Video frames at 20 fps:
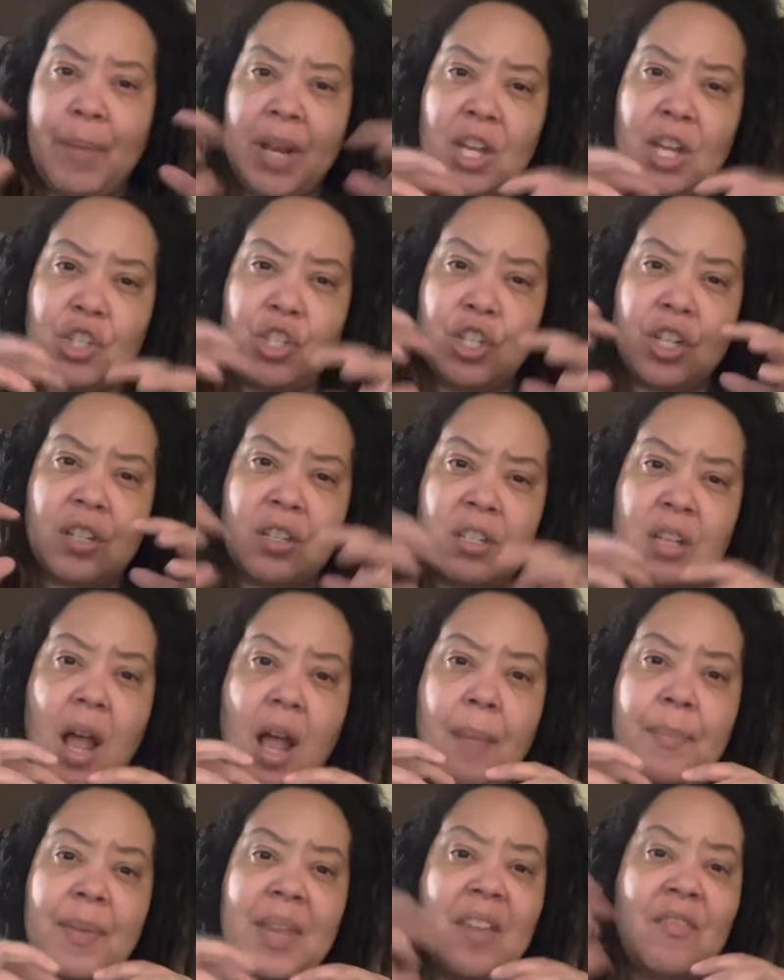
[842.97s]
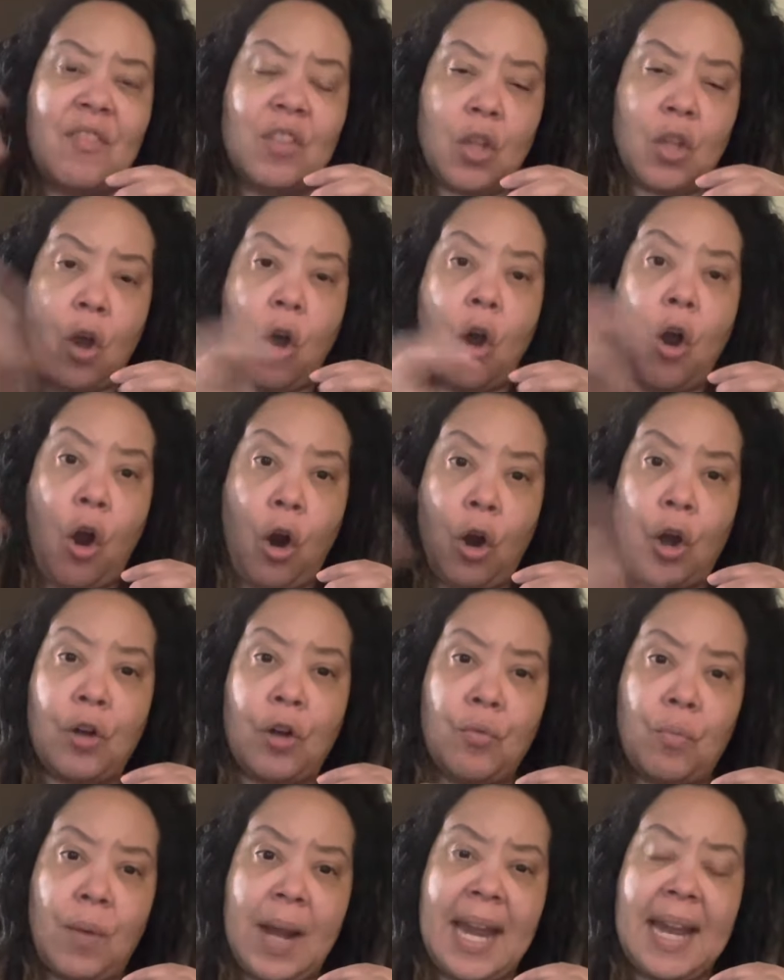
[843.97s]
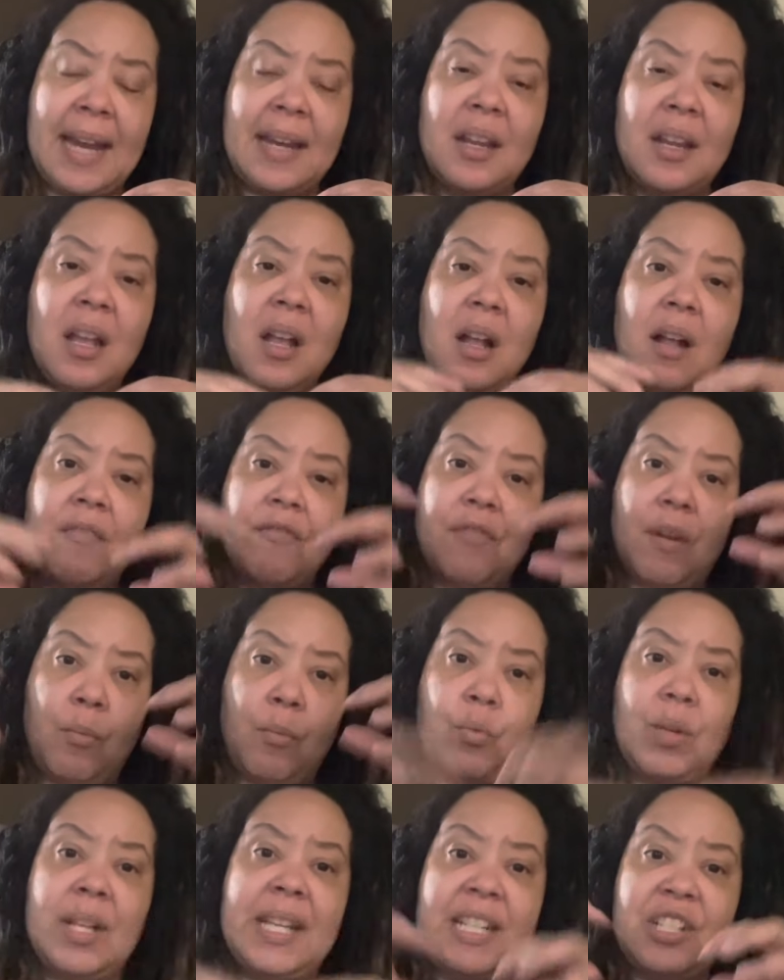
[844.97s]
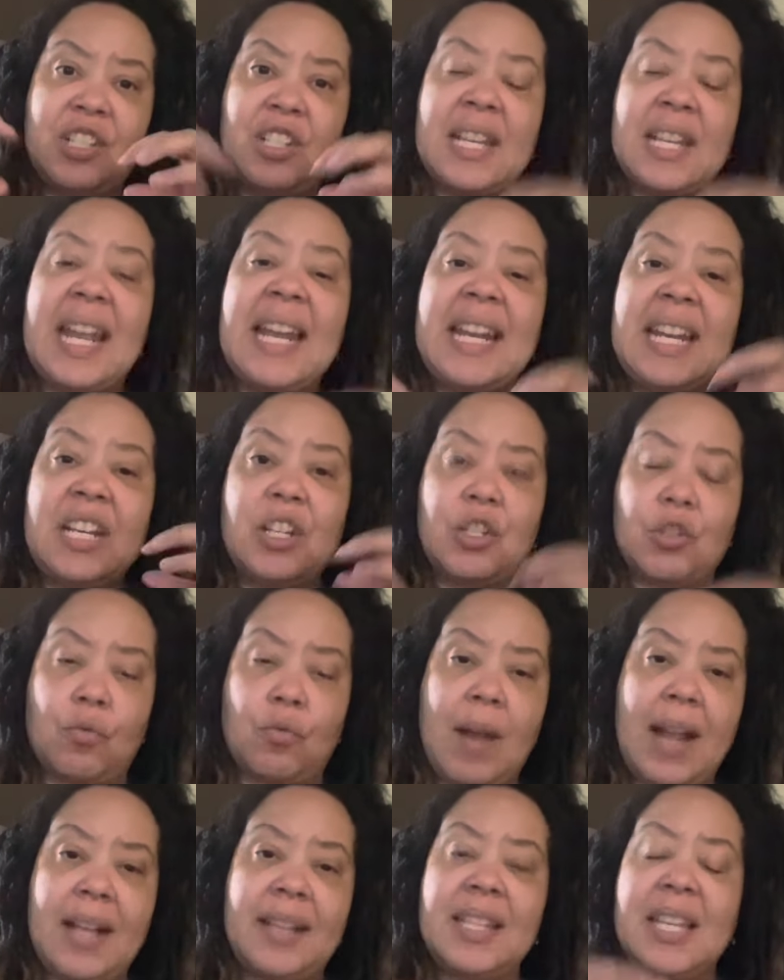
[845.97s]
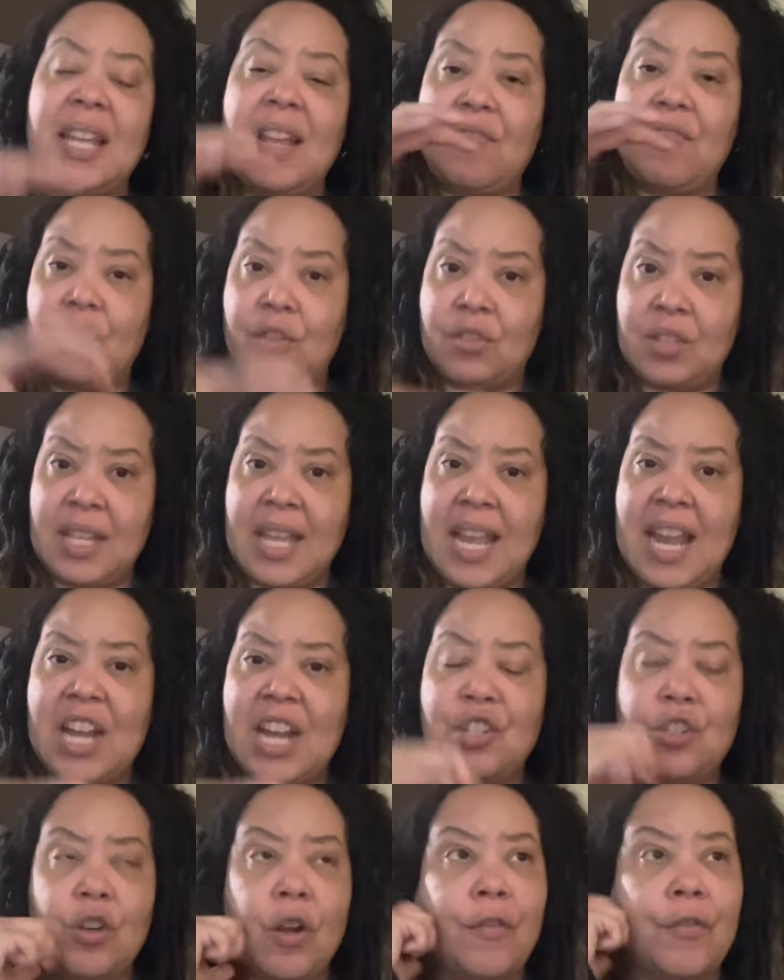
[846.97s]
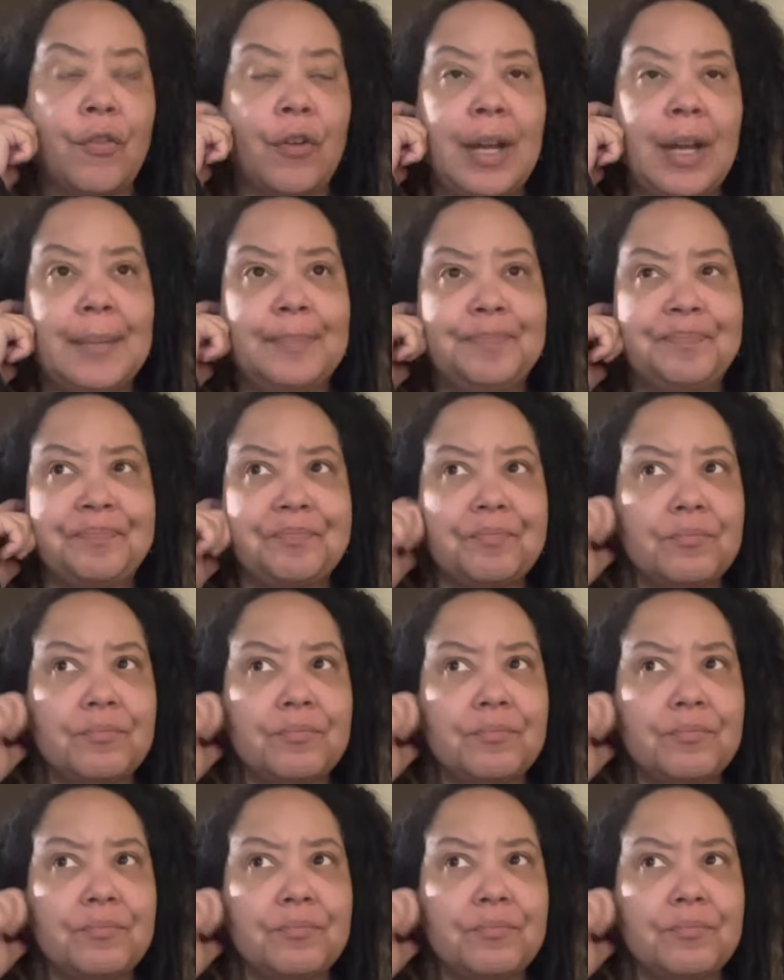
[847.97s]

it should stop even the hard rain from really just hitting it directly if there's a cage over it.